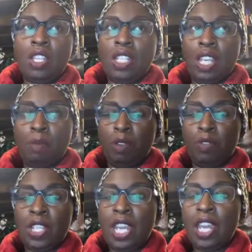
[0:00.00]
Team
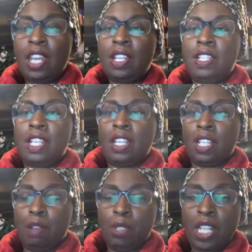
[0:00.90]
of 10, 10
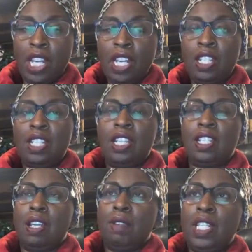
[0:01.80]
times 10, 10
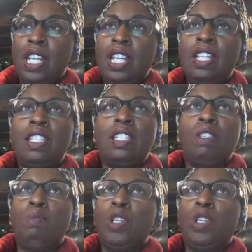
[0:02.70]
times 10. It's just